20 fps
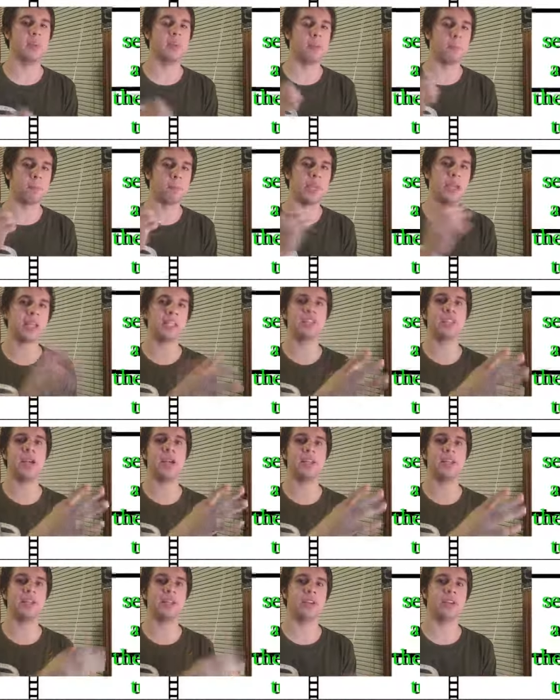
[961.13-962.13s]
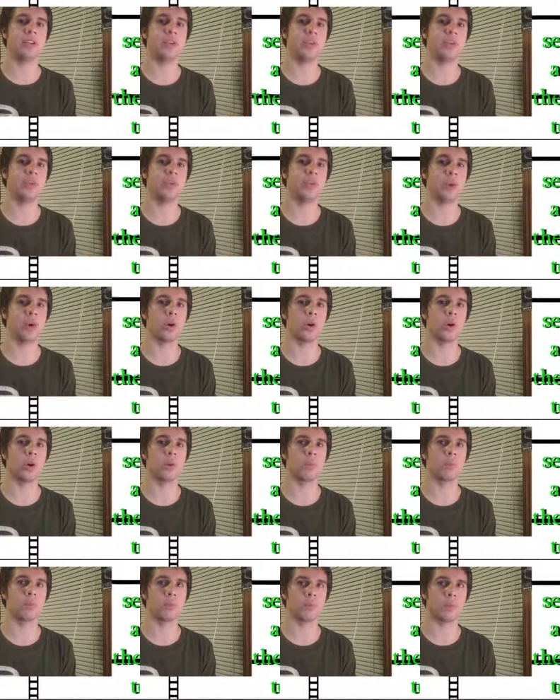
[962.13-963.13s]
people pitch ideas
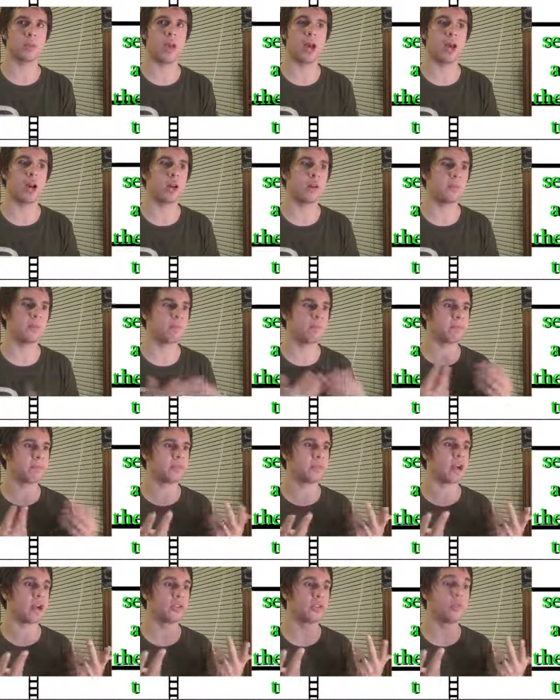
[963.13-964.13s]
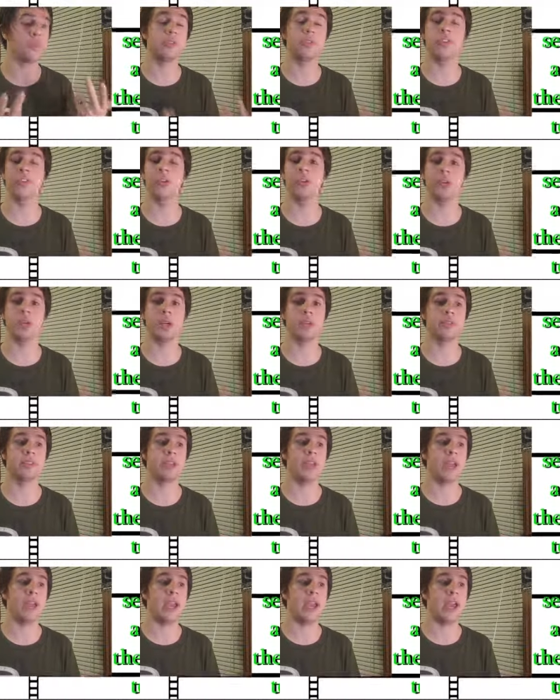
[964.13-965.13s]
for uh, cartoon series,
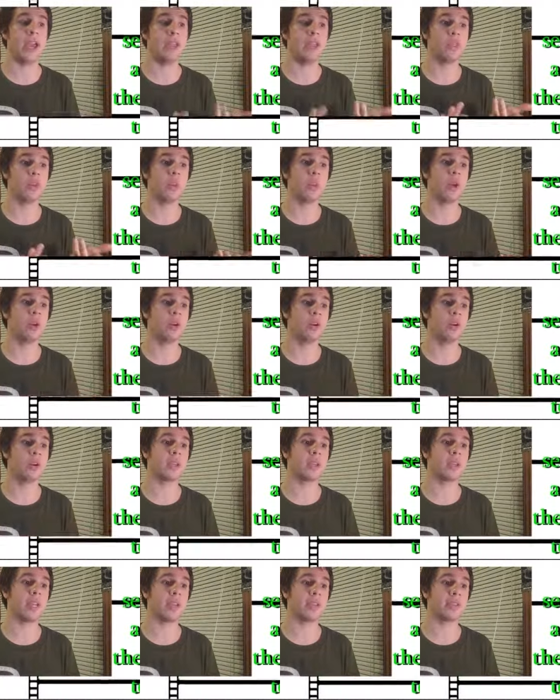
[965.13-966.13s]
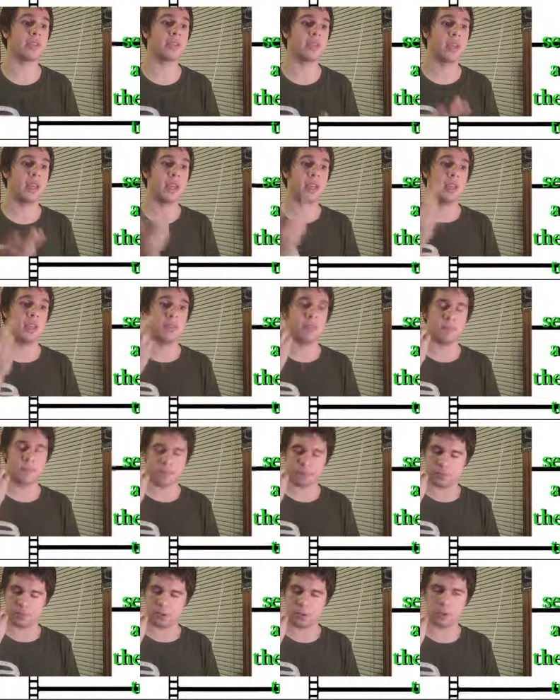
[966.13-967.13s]
and the winner gets
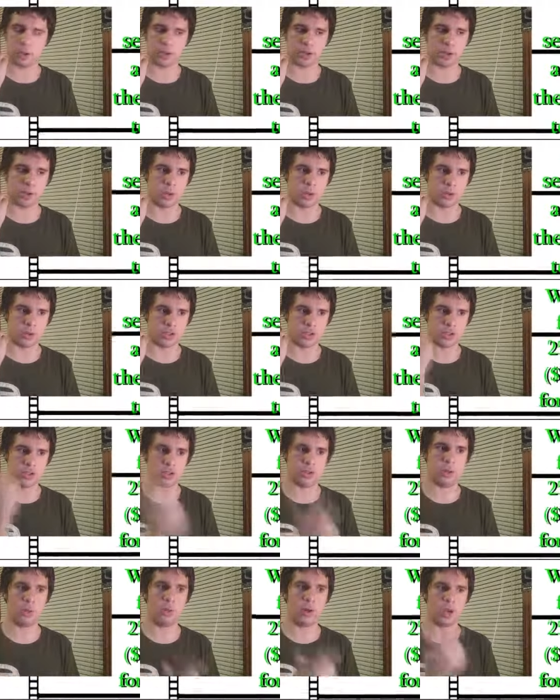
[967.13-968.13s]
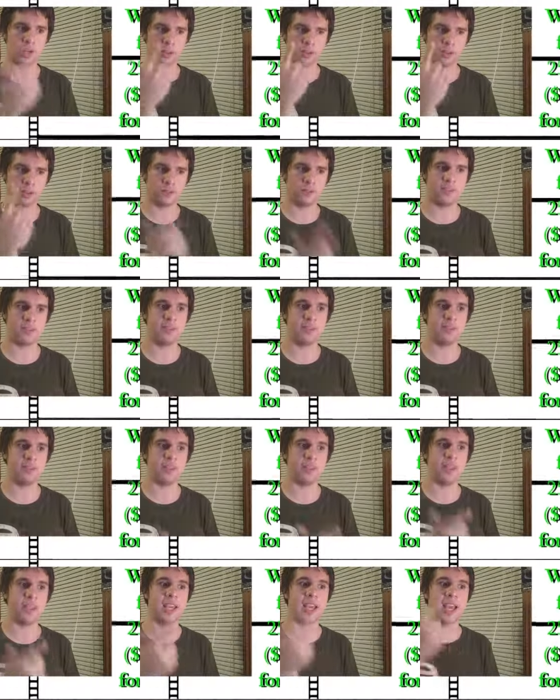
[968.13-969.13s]
quote unquote
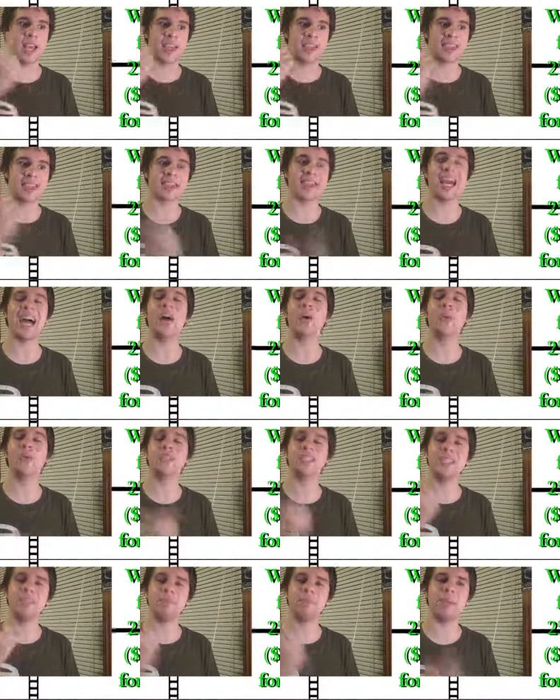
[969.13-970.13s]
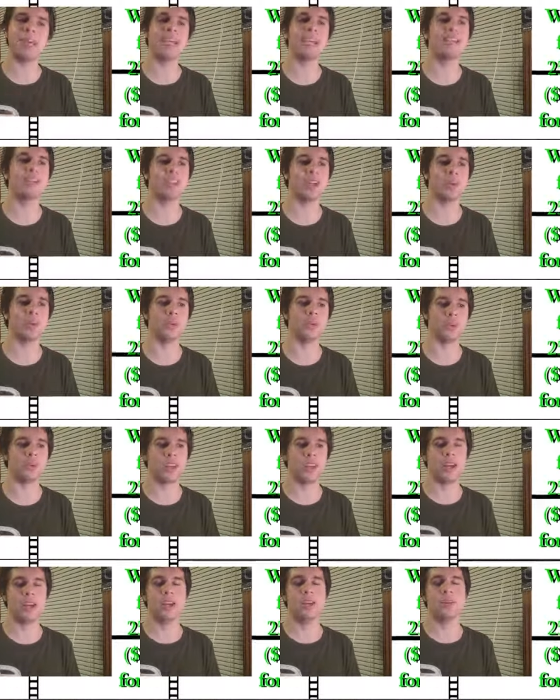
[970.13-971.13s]
250,000 pesos,
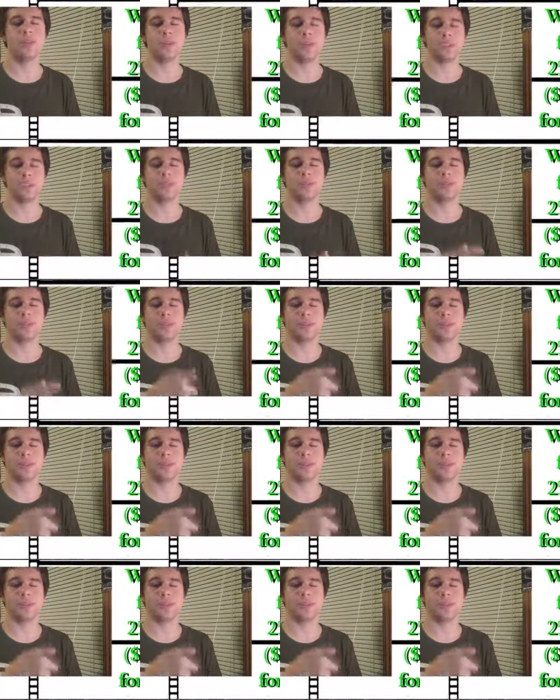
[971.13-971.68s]
which